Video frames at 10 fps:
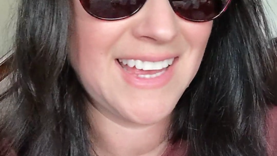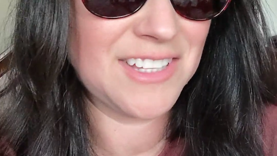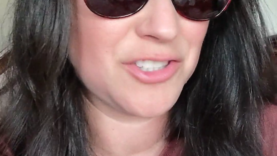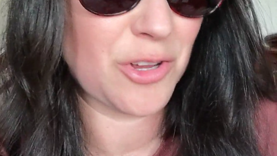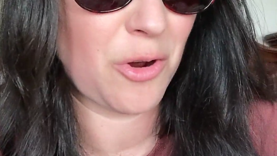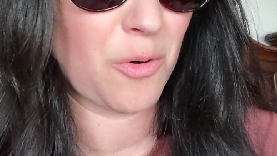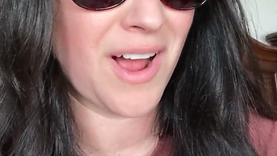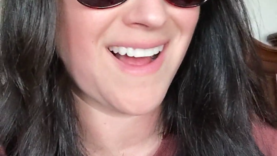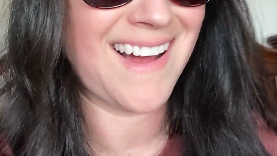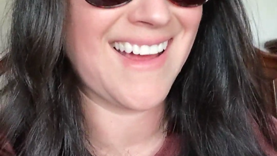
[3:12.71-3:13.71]
And so
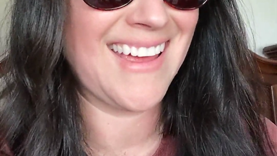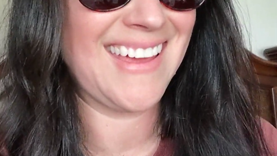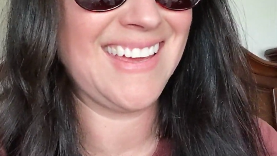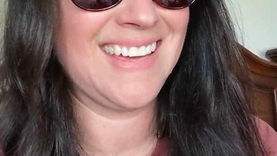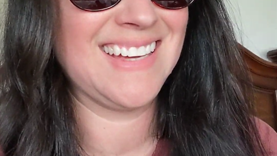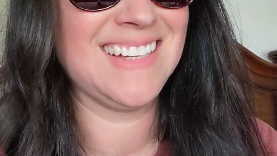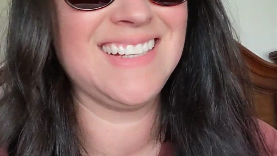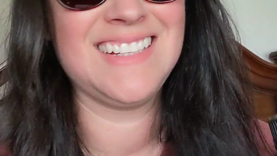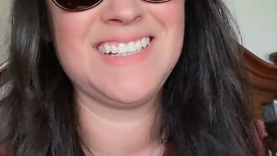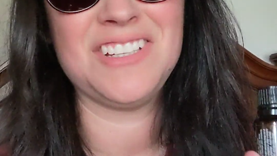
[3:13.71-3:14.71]
I
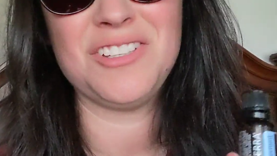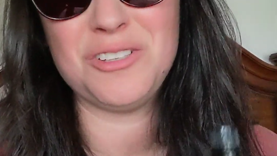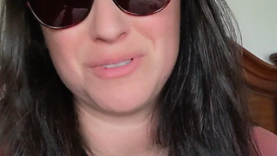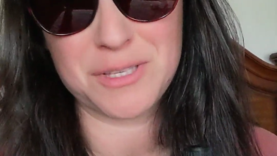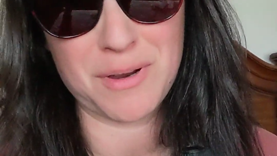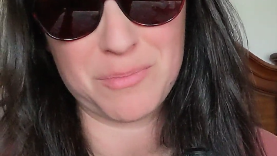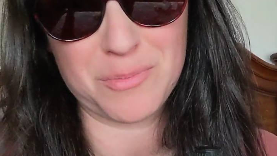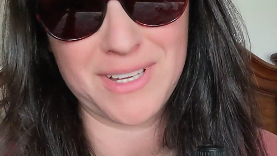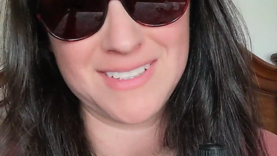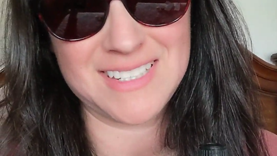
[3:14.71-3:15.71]
use the
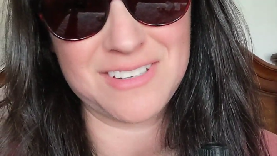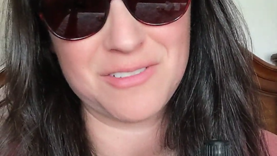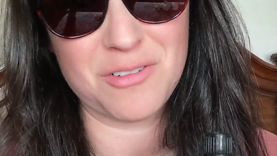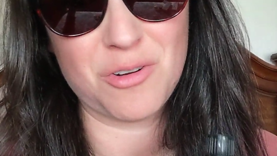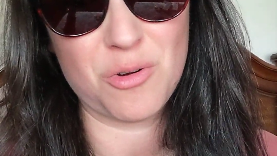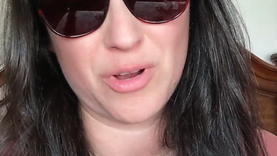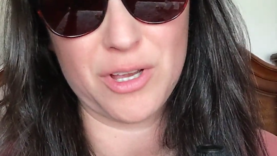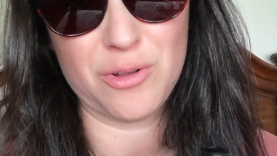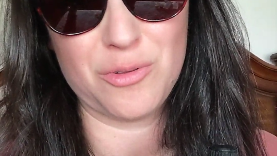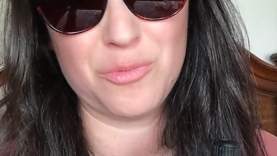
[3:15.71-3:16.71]
peppermint
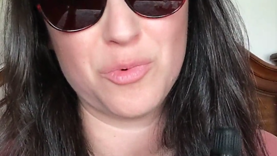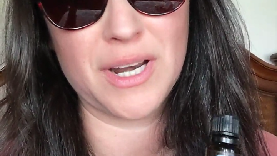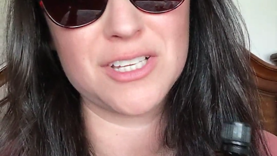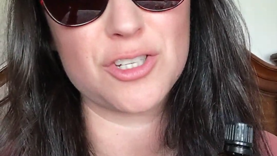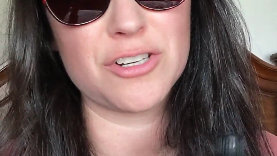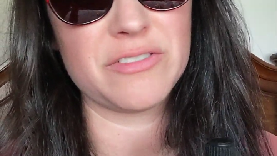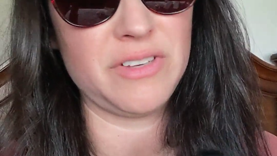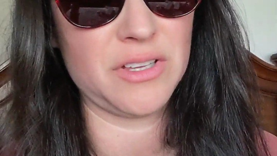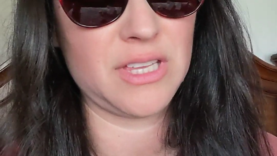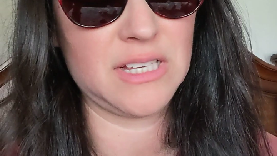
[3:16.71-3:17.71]
oil when I start to
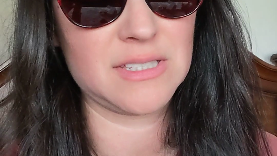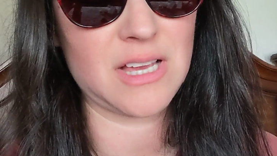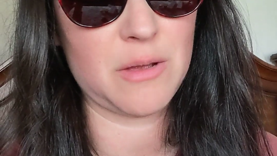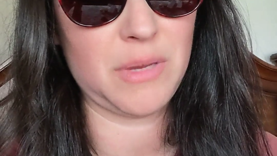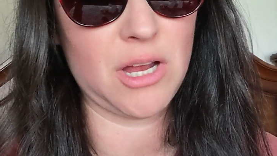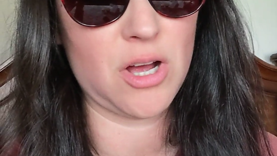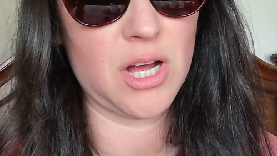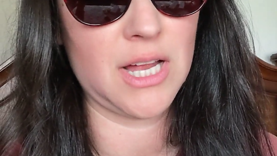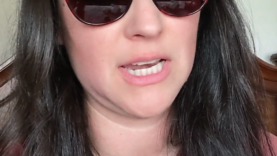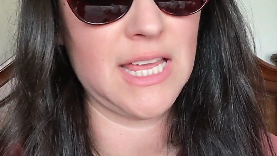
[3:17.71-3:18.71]
feel things coming
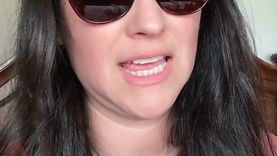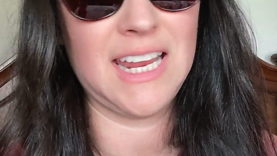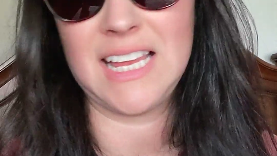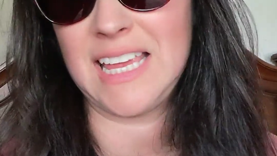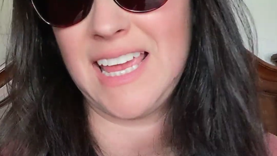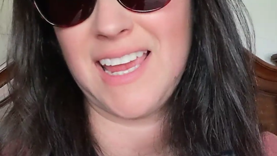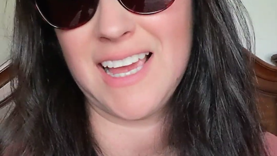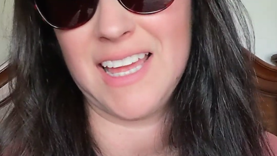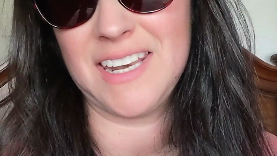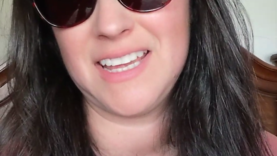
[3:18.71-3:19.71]
on, and it
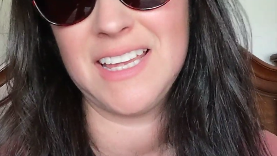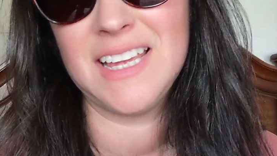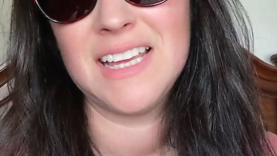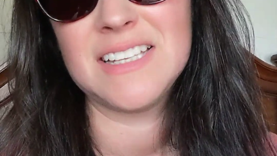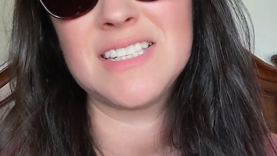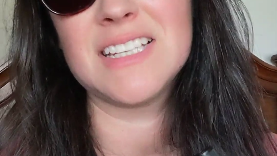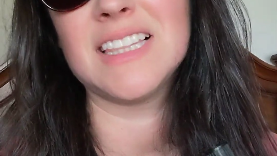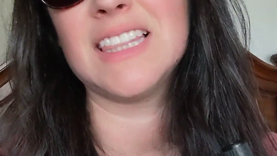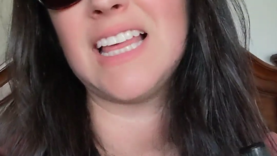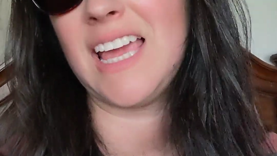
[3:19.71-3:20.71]
can
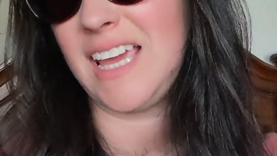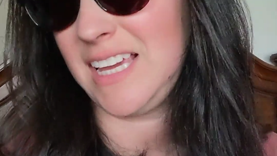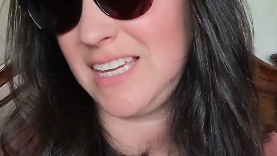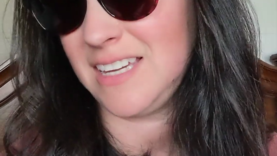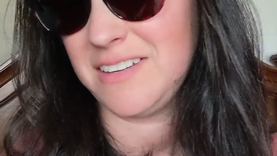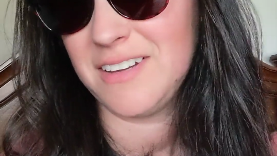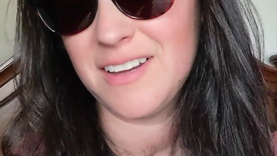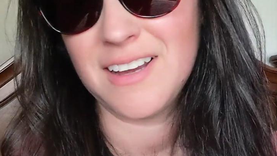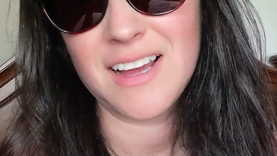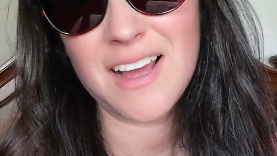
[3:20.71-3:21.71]
delay
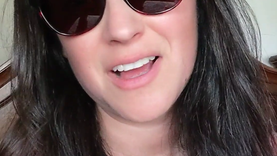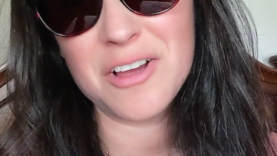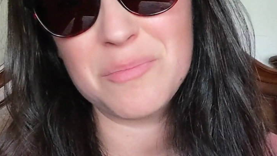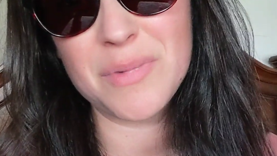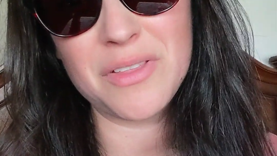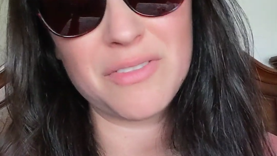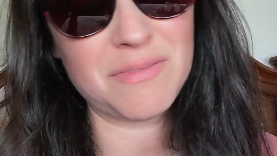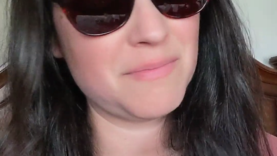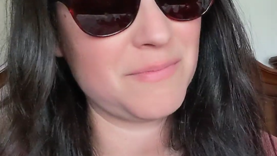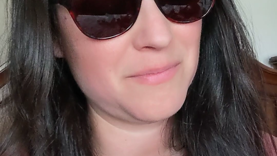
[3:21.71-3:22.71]

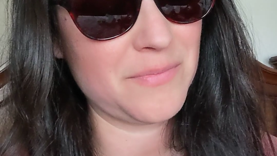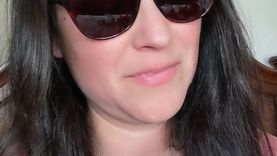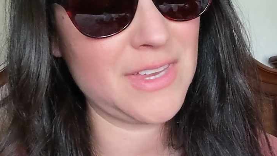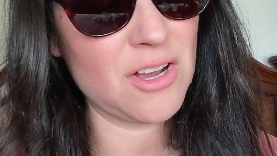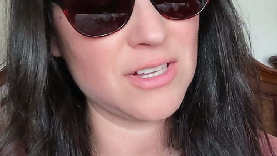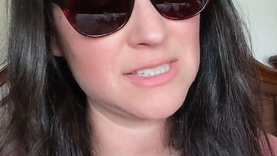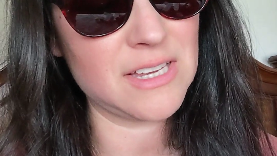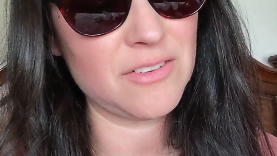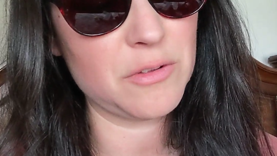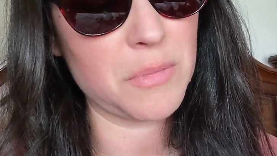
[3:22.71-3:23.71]
the
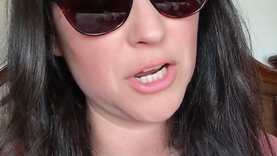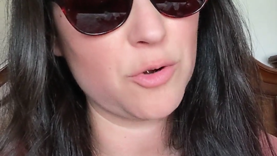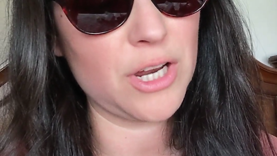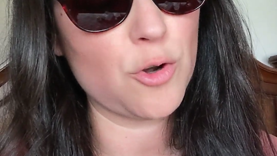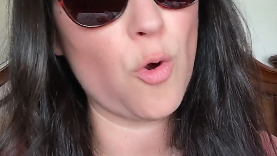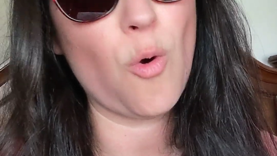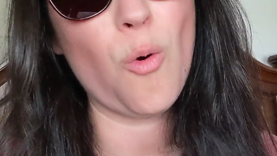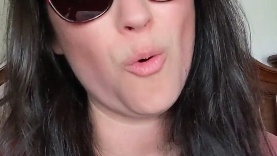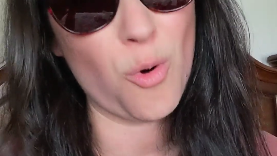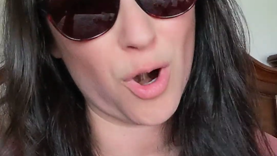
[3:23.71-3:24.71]
onset of the migraine,
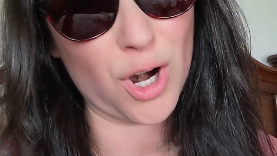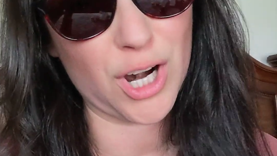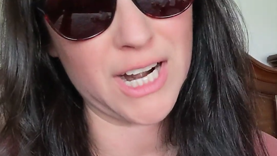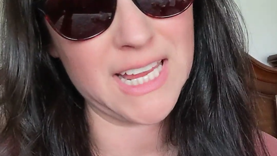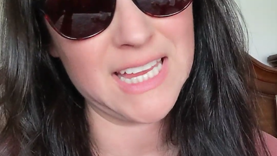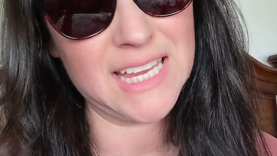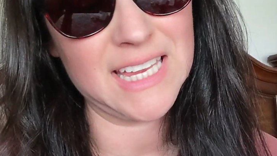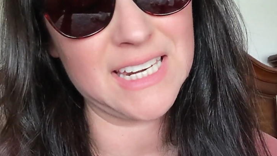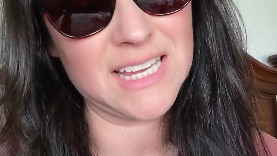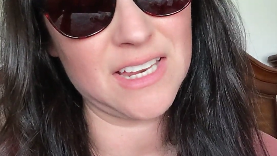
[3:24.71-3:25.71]
or
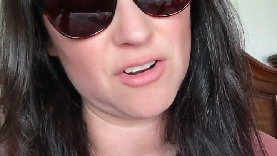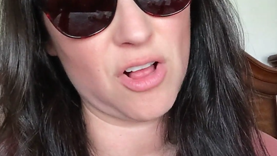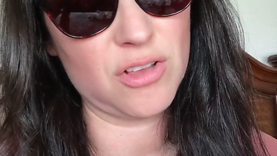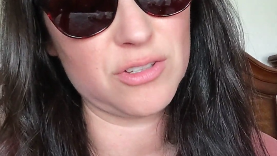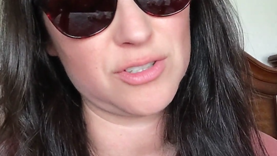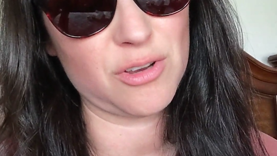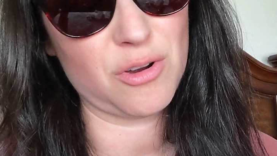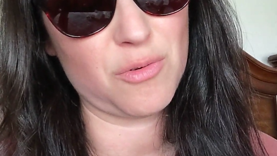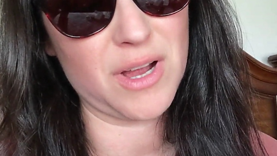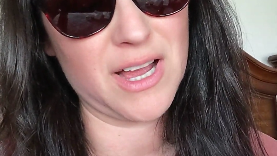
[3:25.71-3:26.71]
it can
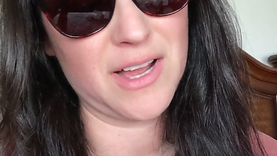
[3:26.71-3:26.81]
also